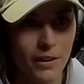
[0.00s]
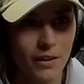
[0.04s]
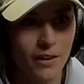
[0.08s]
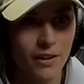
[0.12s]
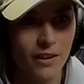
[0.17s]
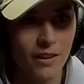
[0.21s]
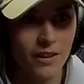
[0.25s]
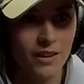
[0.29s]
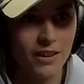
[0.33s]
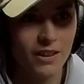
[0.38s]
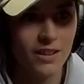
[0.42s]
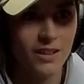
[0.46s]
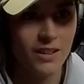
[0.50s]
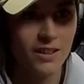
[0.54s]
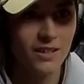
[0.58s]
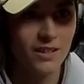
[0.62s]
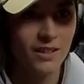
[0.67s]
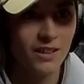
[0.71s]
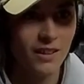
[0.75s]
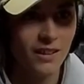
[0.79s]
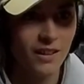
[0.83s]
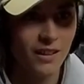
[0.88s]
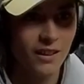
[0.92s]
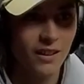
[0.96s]
hockey,
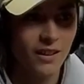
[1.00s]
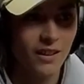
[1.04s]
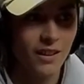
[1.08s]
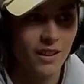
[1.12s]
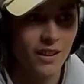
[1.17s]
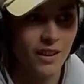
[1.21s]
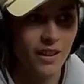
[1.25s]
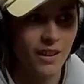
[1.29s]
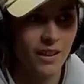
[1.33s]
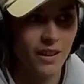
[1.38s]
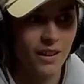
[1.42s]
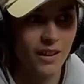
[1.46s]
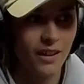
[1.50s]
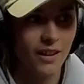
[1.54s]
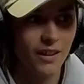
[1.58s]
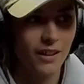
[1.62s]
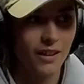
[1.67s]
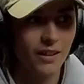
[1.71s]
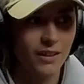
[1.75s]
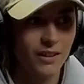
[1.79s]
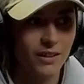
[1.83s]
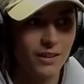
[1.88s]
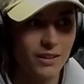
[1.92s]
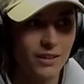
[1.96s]

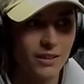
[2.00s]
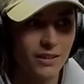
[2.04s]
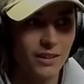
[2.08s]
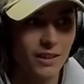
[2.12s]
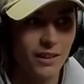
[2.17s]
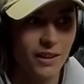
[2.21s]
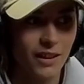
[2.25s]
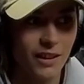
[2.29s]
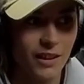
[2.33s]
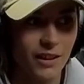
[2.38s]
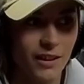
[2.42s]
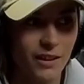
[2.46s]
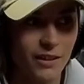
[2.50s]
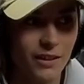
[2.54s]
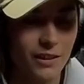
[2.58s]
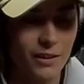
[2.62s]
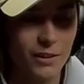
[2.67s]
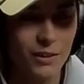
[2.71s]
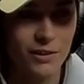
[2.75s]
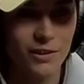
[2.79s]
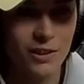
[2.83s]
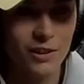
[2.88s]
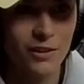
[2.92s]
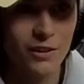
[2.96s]
and I
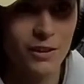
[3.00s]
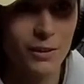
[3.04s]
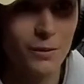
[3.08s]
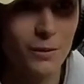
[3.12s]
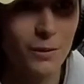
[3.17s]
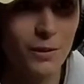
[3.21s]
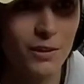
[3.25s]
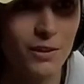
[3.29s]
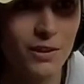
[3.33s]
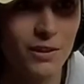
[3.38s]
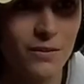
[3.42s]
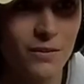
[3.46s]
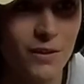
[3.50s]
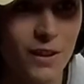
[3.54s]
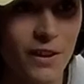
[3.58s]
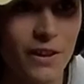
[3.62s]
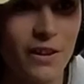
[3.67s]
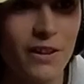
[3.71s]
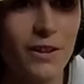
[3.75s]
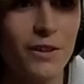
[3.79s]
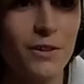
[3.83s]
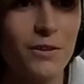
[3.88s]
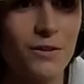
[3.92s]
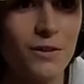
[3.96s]
instantly was
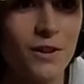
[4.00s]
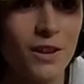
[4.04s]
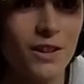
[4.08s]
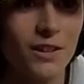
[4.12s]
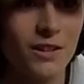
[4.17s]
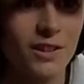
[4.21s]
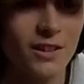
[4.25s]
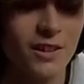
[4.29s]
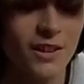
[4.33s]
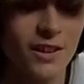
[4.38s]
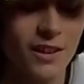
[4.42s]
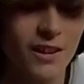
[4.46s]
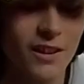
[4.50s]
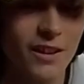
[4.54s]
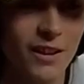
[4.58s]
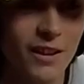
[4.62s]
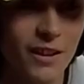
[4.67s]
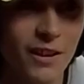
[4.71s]
very interested in